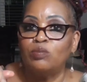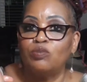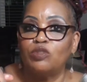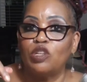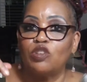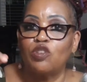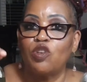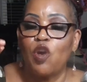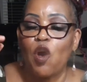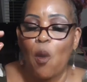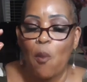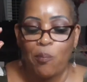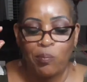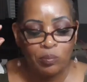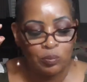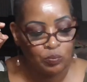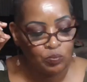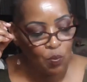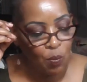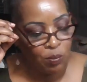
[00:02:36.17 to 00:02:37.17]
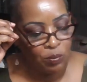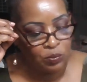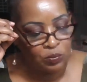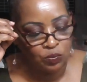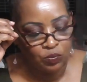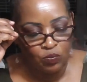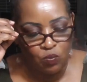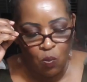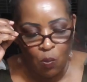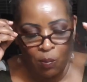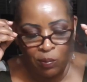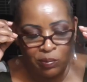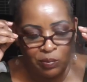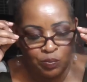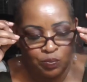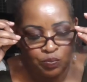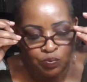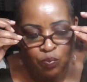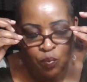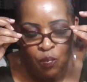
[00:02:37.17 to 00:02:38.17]
That's good.
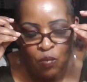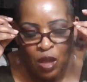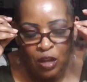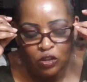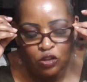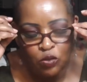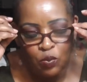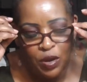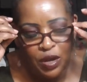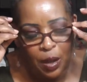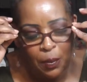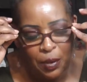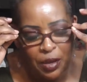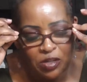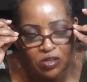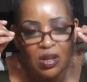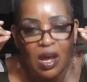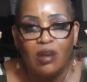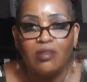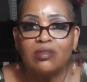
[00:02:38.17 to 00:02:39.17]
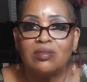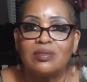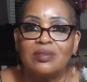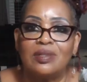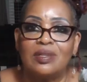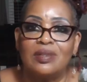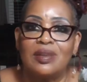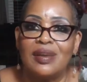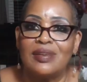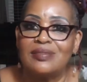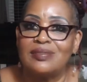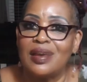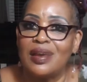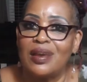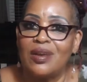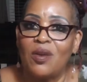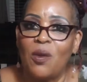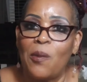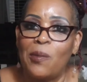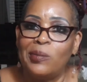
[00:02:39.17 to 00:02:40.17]
Sharika B sauce the next
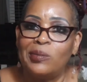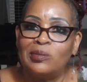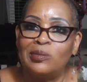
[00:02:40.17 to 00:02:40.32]
day.